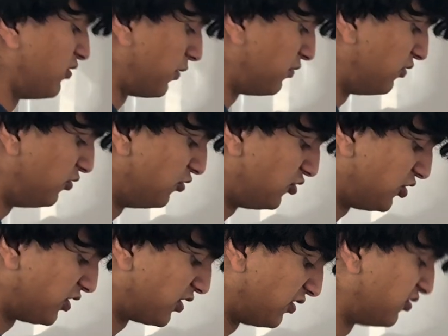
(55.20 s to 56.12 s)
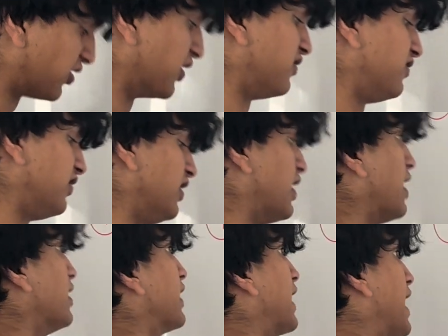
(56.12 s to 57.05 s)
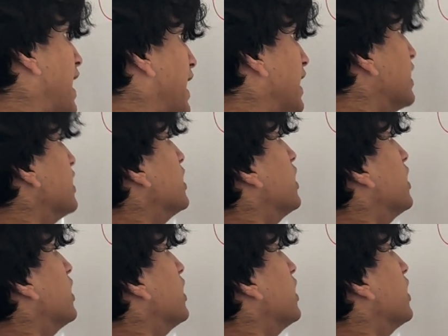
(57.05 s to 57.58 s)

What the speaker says: substitution, because you're going to see that, like, hey,